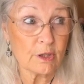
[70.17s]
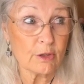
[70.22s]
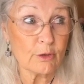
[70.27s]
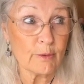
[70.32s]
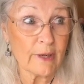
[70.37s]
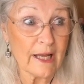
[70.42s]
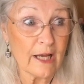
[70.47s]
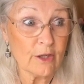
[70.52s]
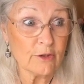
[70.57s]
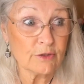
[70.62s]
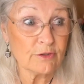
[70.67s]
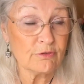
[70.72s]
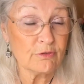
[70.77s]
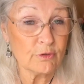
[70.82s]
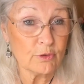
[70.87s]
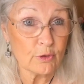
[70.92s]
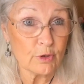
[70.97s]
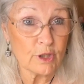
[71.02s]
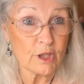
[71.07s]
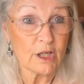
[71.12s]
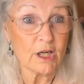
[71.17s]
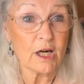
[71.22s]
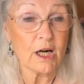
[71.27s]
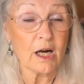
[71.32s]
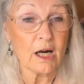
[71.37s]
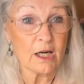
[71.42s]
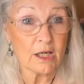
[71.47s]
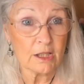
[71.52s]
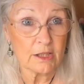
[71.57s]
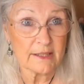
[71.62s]
ground
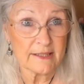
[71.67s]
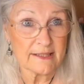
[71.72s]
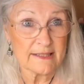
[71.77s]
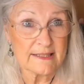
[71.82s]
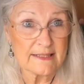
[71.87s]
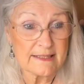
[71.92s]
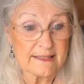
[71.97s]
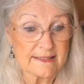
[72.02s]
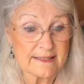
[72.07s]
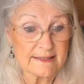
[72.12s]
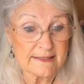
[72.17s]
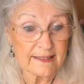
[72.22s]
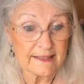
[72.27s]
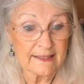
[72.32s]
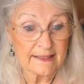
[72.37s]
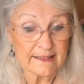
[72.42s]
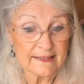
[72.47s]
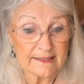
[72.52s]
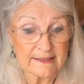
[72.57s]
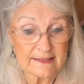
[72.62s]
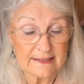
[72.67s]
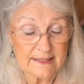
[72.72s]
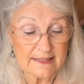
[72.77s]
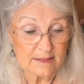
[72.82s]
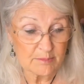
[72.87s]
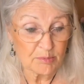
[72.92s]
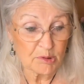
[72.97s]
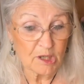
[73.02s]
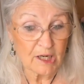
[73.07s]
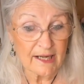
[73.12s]
floor artist in
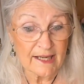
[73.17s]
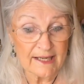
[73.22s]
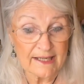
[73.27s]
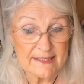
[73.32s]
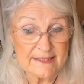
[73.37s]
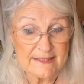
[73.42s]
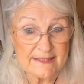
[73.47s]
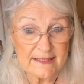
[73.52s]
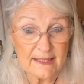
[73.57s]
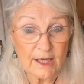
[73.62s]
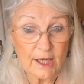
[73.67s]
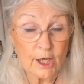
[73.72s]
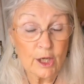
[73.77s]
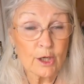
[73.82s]
Surprise,